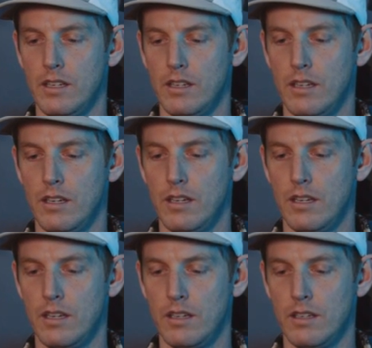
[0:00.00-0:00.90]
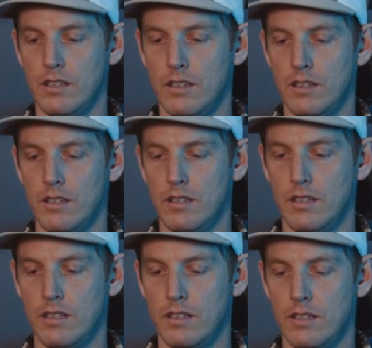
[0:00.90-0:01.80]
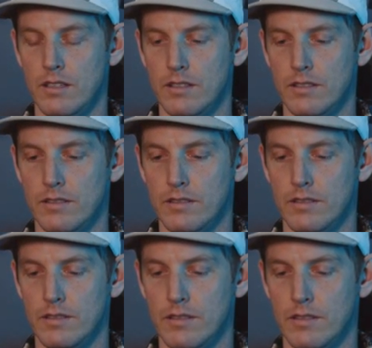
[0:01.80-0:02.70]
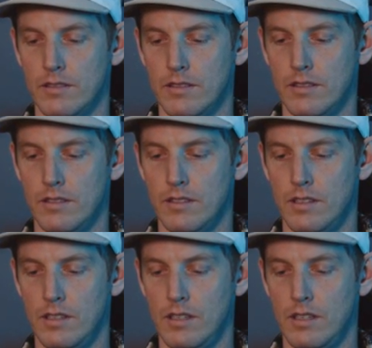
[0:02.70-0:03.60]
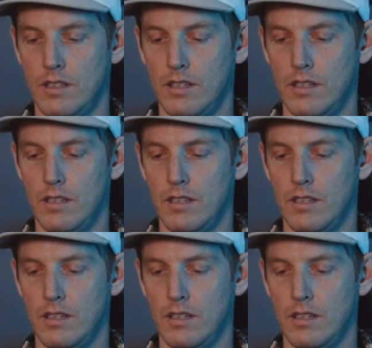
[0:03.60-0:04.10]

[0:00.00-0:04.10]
No one is speaking in this clip.